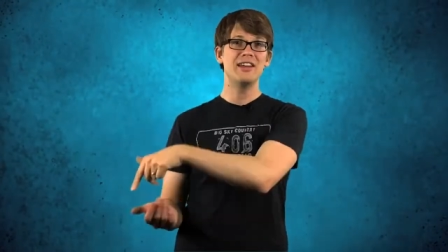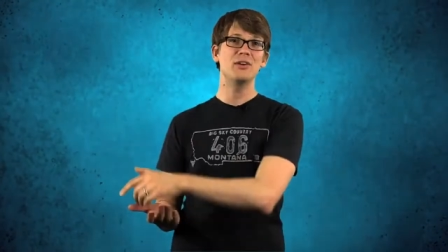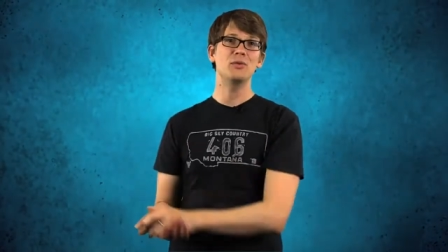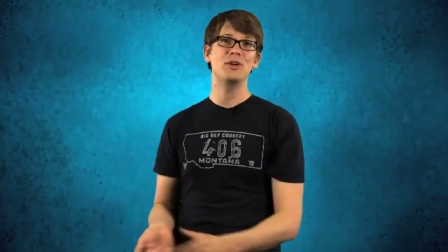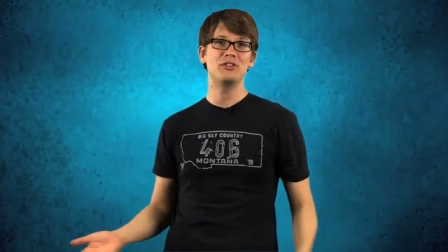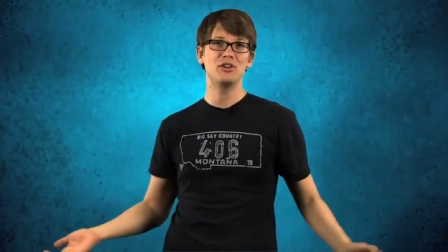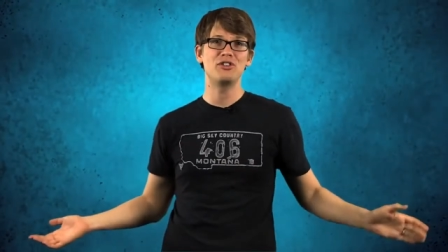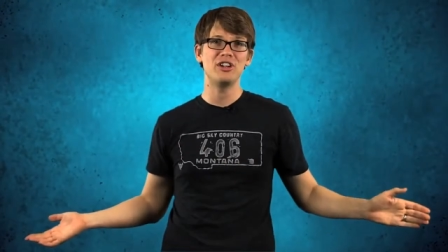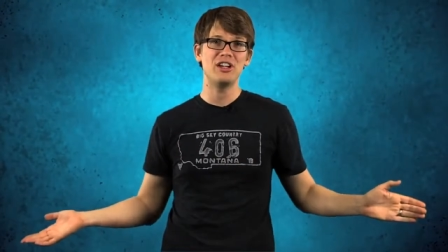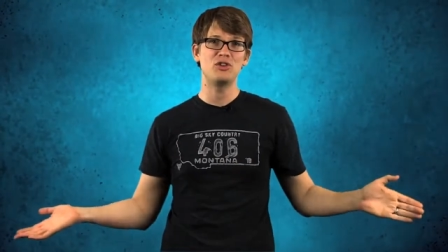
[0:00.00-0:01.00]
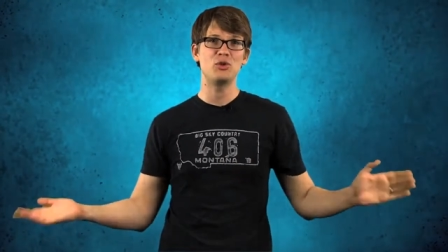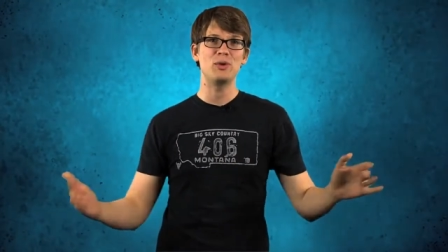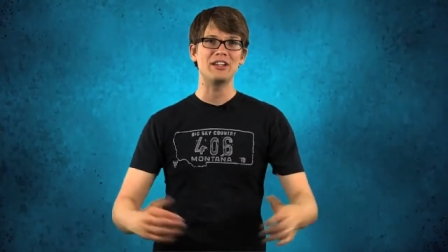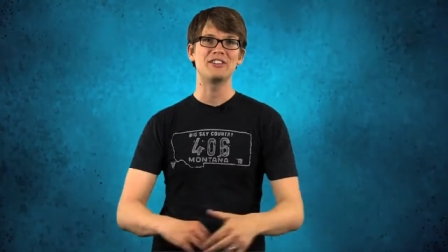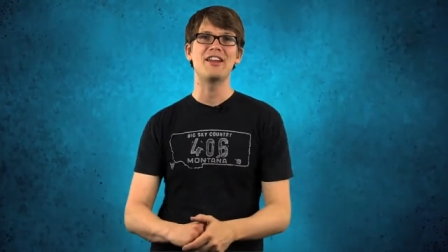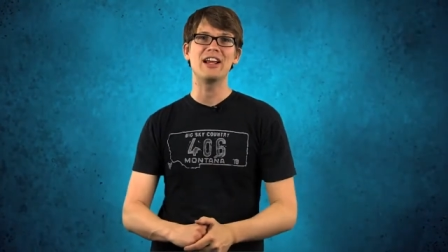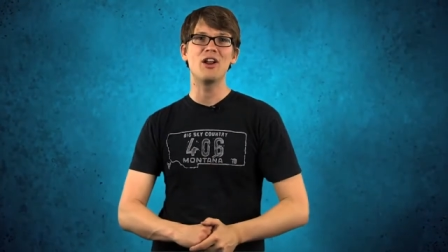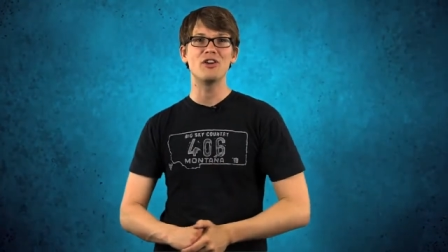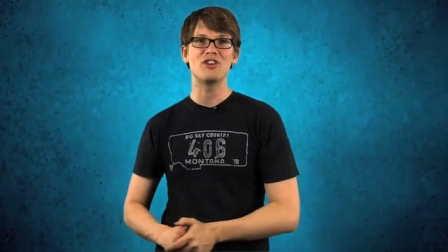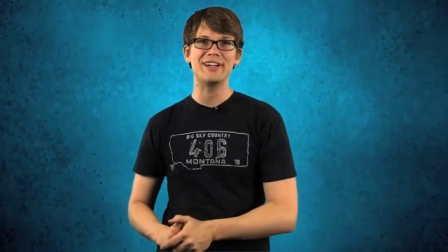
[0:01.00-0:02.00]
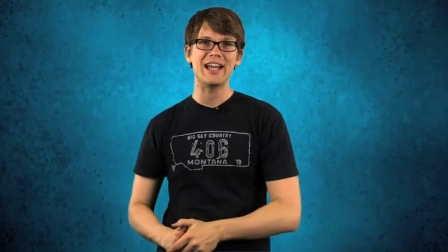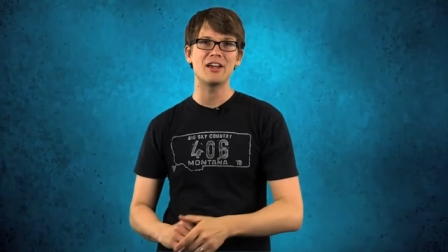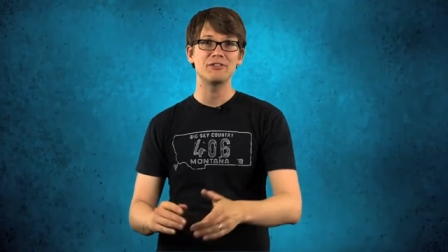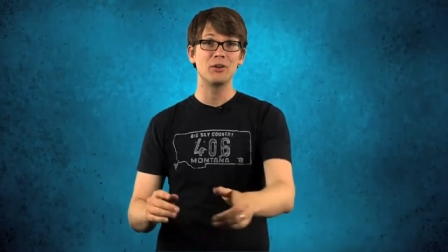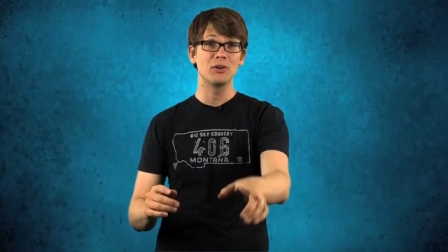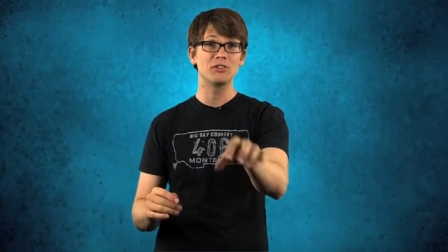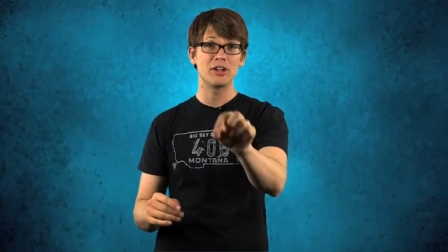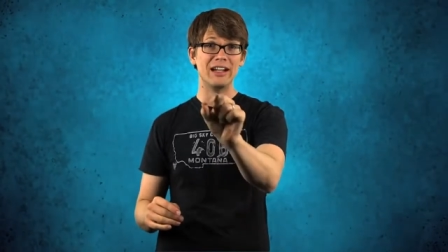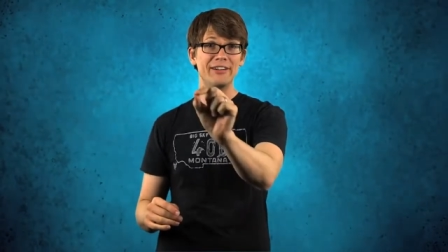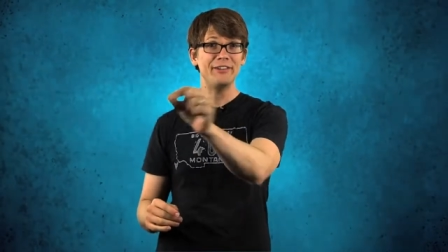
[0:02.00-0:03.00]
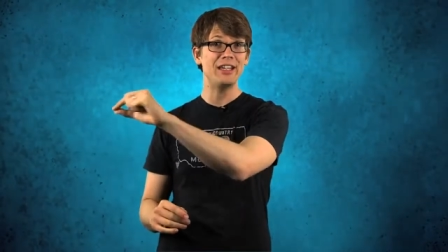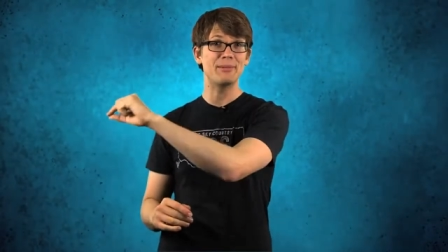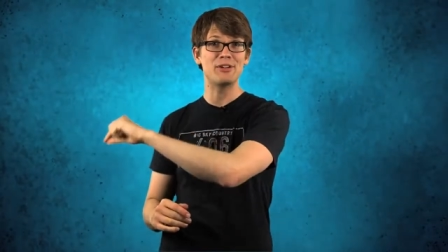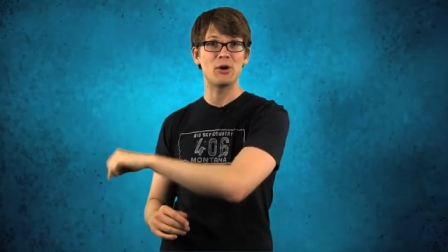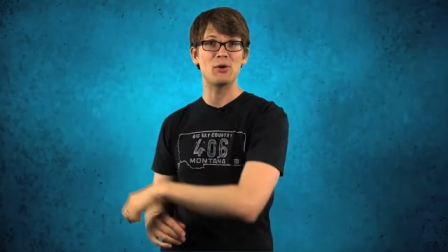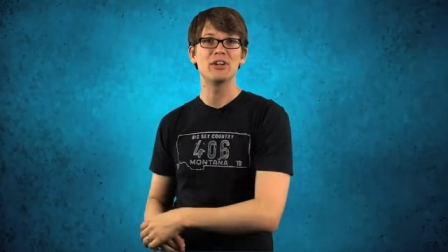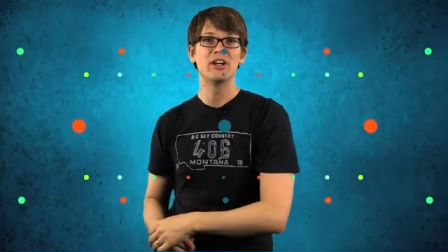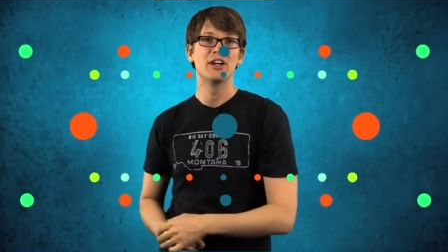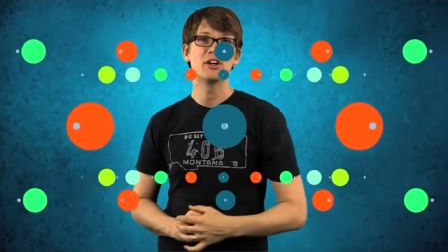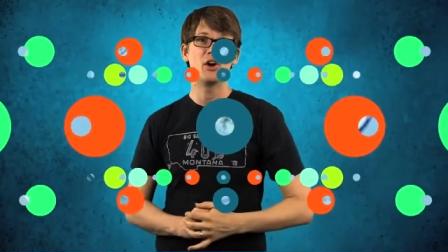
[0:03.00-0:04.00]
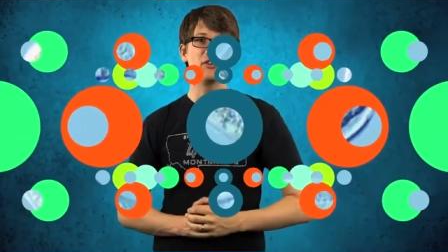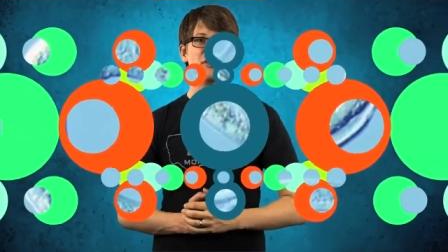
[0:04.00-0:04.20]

Here, research into extending longevity has focused on a little nematode called